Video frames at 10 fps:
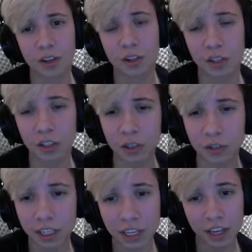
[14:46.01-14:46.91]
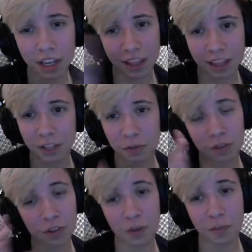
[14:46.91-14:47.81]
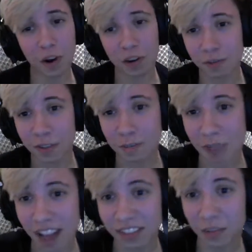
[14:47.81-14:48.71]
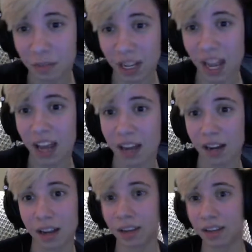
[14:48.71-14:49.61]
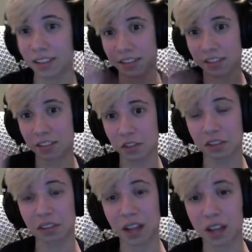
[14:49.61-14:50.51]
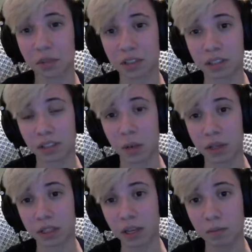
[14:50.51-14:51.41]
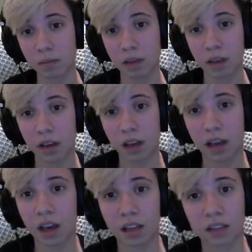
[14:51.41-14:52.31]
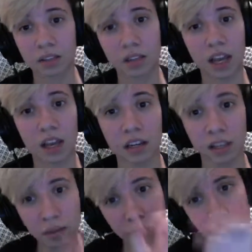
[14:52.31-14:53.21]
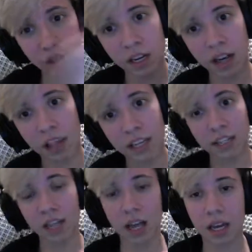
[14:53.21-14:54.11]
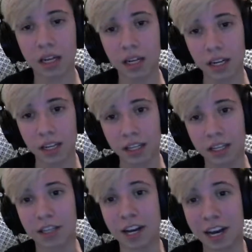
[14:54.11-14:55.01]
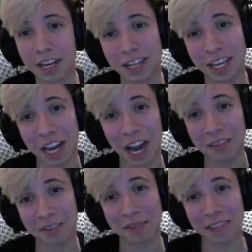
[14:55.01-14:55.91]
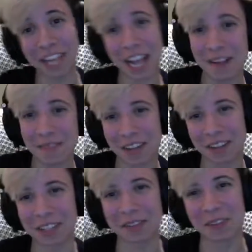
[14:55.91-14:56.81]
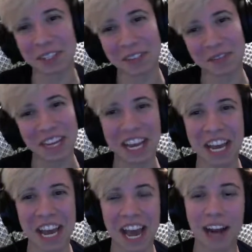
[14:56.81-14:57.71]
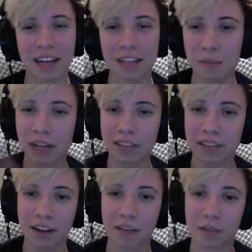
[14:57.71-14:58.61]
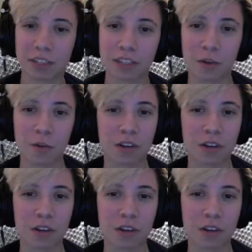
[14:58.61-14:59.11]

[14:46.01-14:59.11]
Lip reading: Clearly, this was all part of his master plan. It was him. And they're like, you look nothing like the guy from the game that you're supposed to be, and he plays it off really cool.